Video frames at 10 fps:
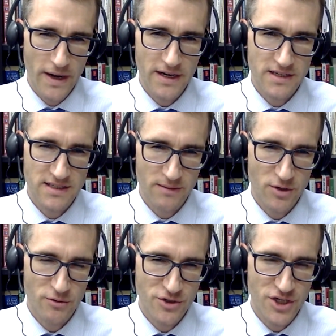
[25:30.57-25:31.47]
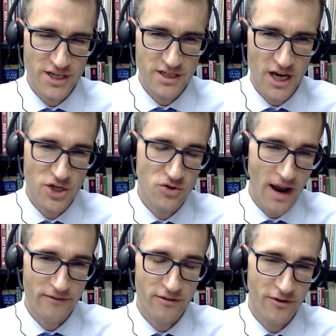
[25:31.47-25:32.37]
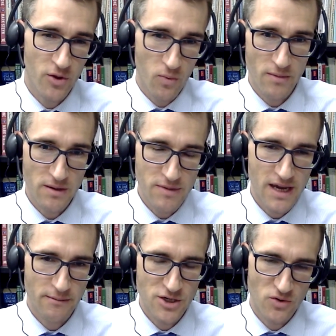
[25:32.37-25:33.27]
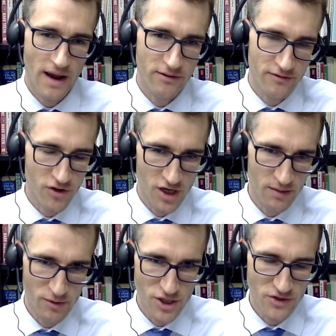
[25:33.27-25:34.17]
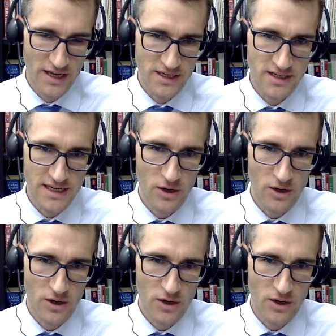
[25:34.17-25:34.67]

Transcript: someone who's just a driver for the woman become a driver for a commercial entity?